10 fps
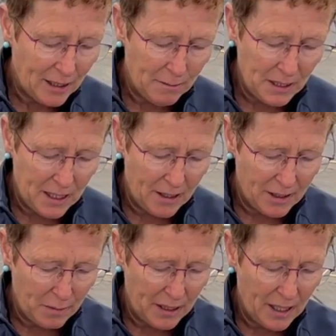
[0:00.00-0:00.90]

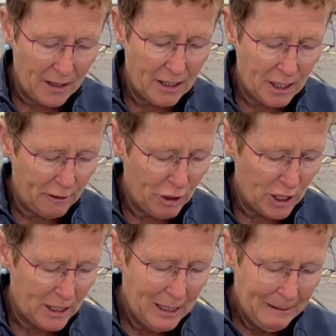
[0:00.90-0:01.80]
themselves, with the others you
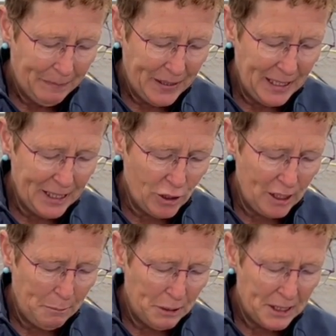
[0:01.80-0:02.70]
just literally
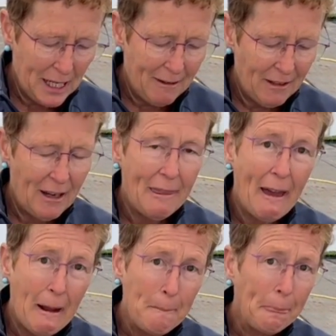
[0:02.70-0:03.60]
put down like
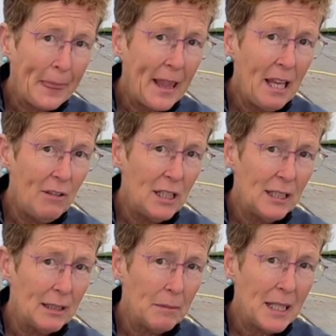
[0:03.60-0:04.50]
that. Give it a
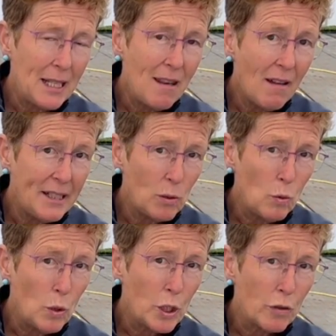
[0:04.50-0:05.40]
little light
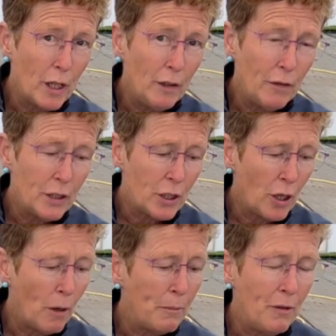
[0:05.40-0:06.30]
water over the
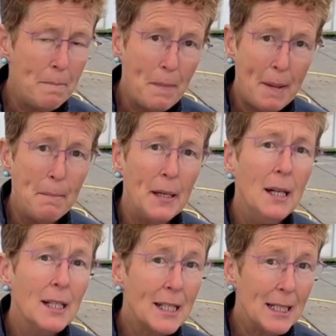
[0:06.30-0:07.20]
top. Remember
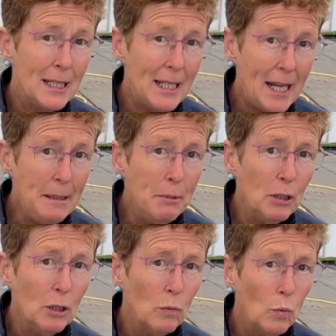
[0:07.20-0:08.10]
to
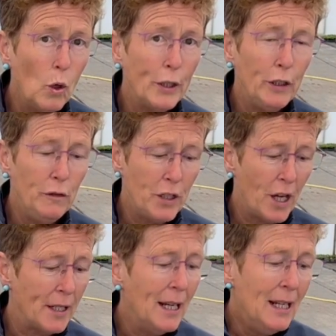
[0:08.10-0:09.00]
label what you've
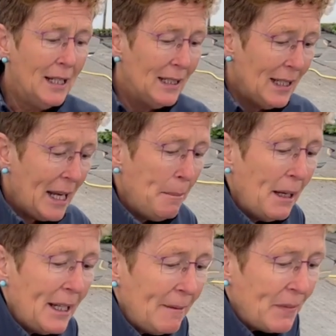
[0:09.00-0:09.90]
done.
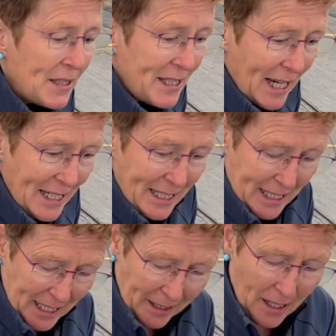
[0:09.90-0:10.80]
Labeling,
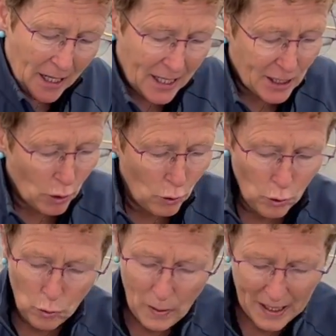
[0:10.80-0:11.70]
dating is
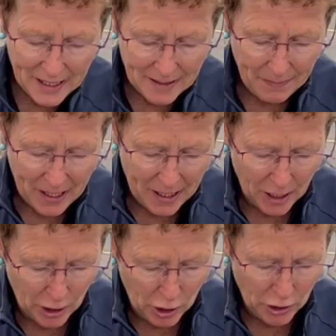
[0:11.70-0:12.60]
always
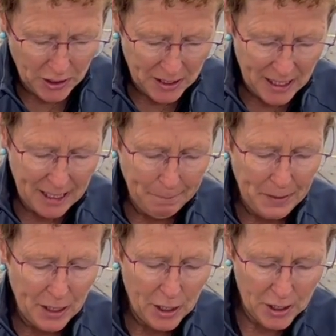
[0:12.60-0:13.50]
a good thing,
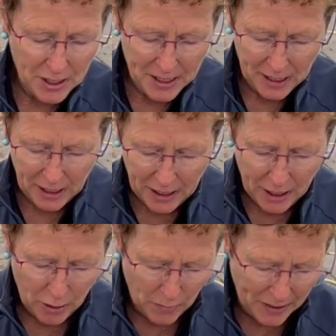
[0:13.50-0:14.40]
because
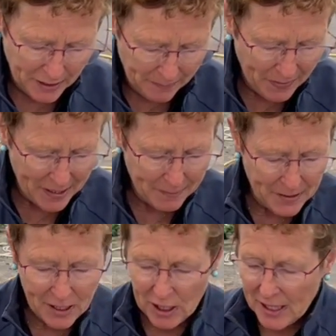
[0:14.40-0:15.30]
it
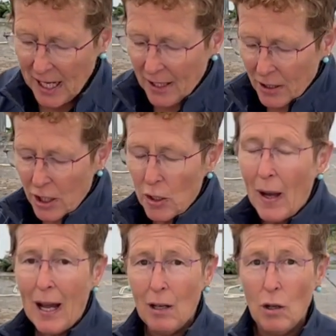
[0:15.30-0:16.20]
tells you
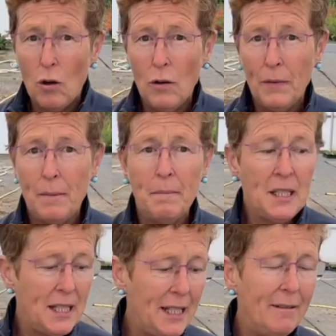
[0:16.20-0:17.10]
how long the
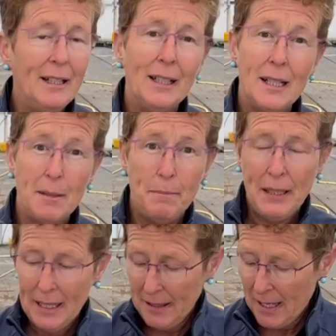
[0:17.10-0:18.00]
material has
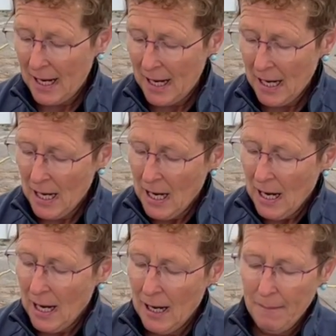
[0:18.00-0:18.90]
been there.
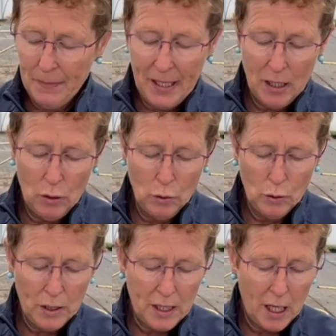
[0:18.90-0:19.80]
It
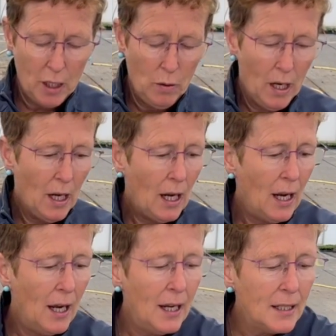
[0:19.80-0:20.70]
also
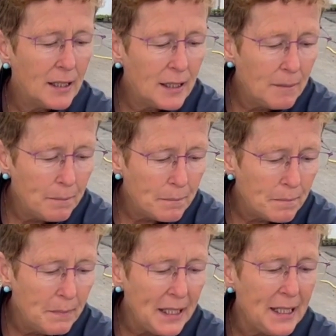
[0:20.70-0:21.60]

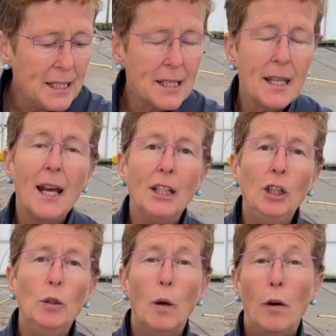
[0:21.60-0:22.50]
means that
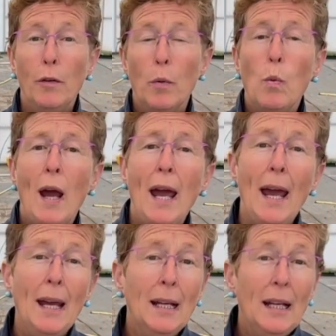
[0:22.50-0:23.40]
you are
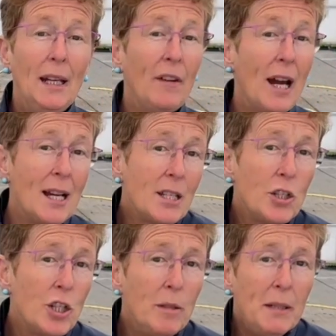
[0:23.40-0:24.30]
aware if it hasn't
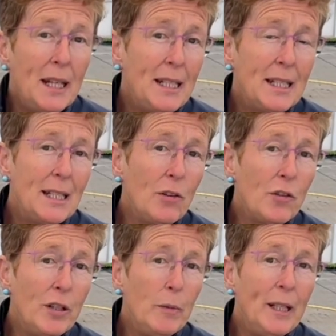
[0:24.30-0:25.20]
germinated in
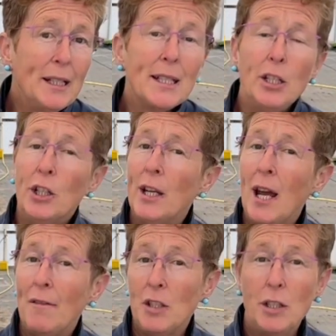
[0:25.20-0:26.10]
3 weeks, then you're going to
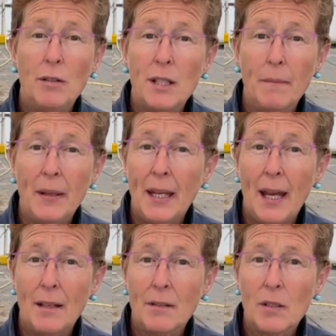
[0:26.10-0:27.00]
have to do something
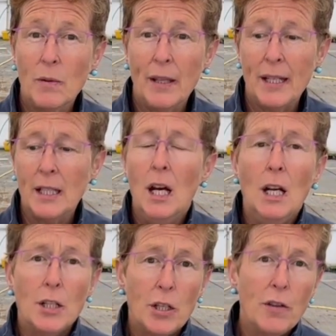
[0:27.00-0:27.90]
else with it.
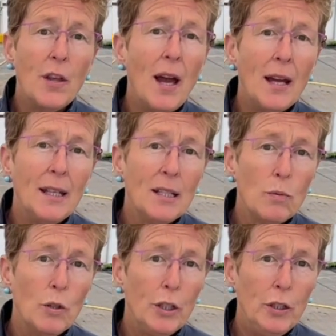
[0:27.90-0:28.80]
So that is
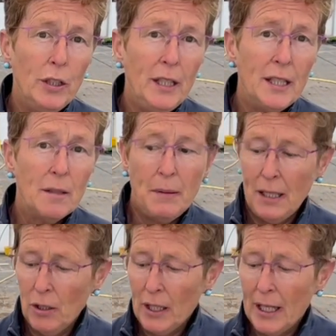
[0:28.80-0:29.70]
what you need to be
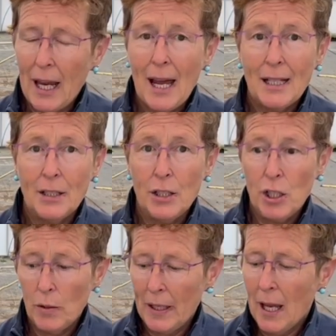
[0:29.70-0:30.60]
looking at and
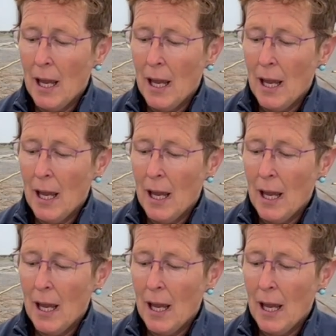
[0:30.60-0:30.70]
doing.